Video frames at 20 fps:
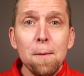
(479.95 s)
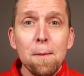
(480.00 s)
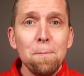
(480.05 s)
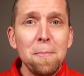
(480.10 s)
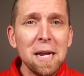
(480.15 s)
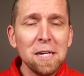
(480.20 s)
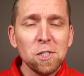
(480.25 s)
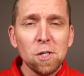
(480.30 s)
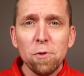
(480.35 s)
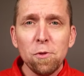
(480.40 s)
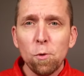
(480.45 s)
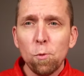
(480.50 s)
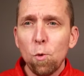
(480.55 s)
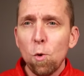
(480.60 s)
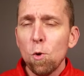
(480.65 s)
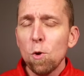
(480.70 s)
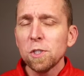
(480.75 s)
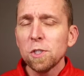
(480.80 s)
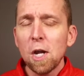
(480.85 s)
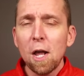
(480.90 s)
Based on the
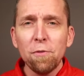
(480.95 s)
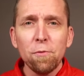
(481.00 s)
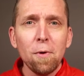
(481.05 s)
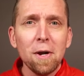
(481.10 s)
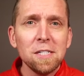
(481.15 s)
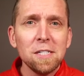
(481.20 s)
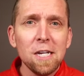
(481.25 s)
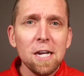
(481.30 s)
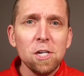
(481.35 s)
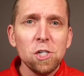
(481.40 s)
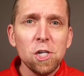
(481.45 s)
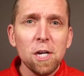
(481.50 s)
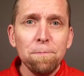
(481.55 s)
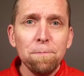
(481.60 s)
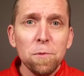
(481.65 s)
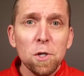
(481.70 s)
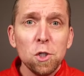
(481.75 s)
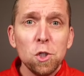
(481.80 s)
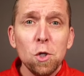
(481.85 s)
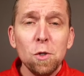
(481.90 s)
roles, authorization,
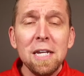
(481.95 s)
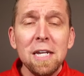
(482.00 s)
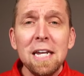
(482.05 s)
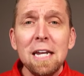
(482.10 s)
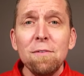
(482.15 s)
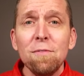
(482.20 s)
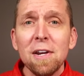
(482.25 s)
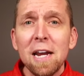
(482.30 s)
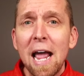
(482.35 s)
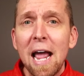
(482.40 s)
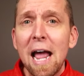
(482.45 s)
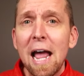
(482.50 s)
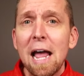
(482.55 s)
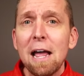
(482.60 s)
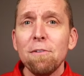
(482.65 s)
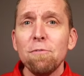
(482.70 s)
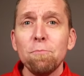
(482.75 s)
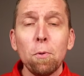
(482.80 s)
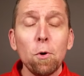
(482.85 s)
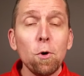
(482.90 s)
do they even
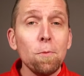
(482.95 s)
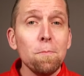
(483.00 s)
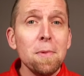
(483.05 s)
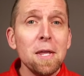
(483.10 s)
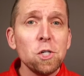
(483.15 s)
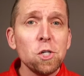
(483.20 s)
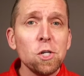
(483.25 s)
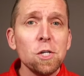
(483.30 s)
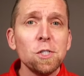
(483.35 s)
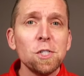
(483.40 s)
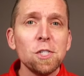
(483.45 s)
have permissions